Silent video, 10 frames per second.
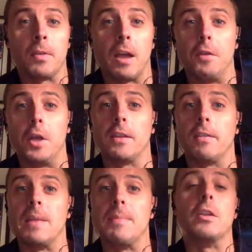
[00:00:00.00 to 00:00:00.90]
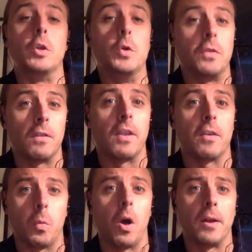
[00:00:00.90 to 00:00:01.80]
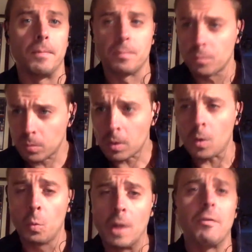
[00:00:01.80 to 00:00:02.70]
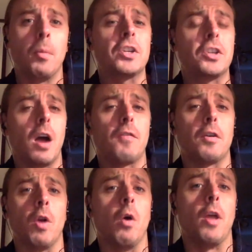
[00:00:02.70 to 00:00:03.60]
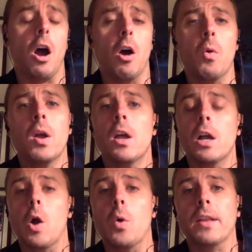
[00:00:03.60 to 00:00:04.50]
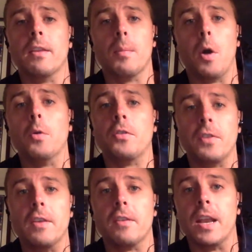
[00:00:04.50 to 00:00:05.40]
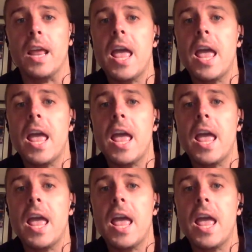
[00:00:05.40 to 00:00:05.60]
I feel like the team that loses this one will have a much tougher road to hoe going into the postseason.